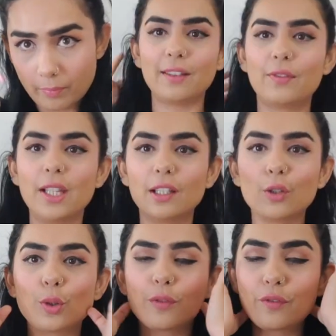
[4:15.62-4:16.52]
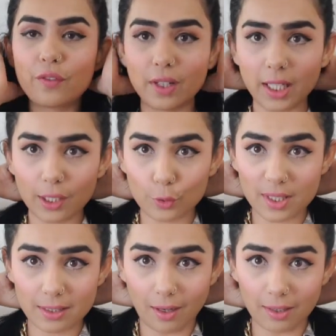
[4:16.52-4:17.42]
I feel you're free to
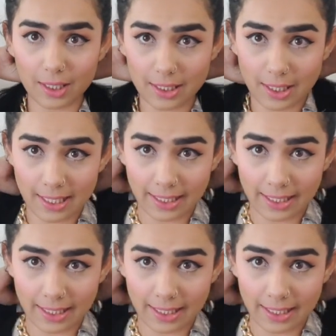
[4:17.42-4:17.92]
start